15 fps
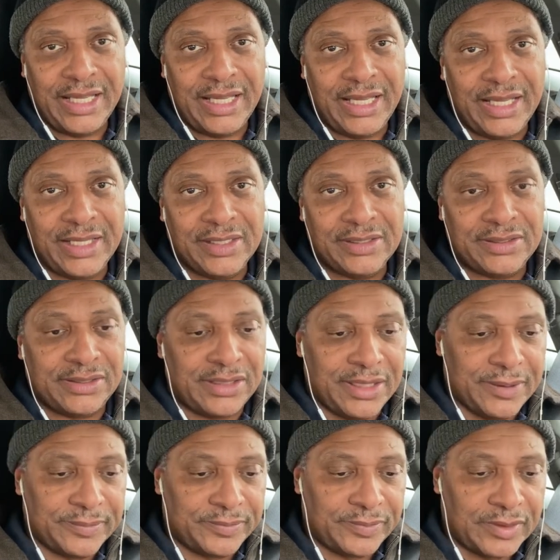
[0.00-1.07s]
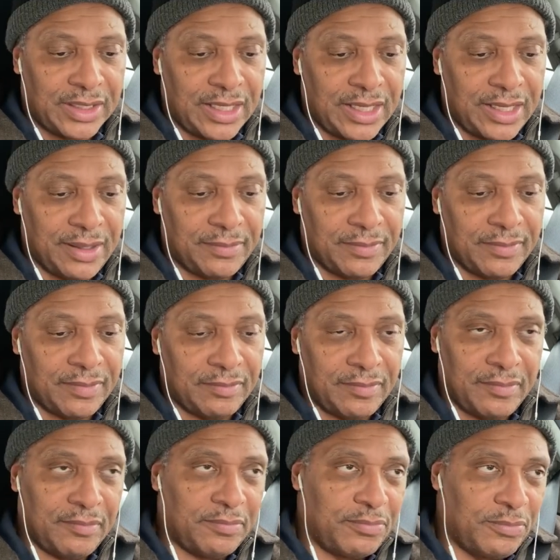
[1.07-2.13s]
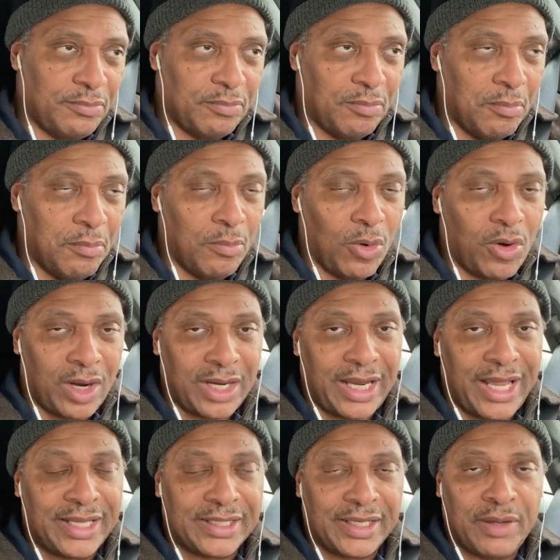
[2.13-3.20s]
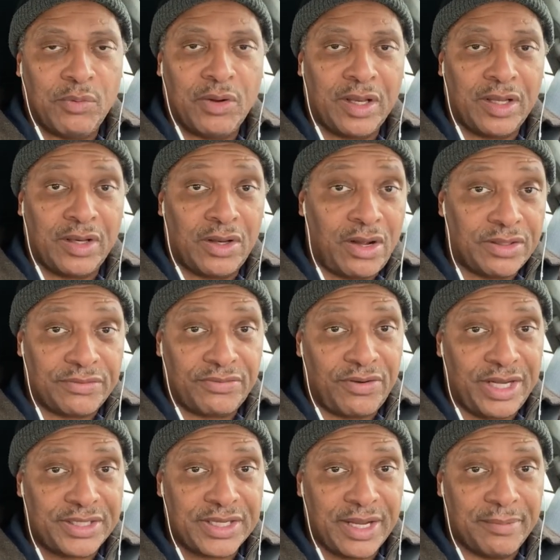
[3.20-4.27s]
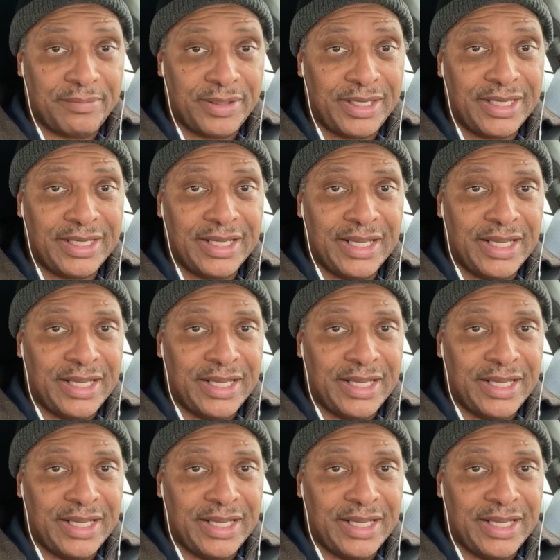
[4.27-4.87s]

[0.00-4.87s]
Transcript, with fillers: is more than likely one of the large freight company.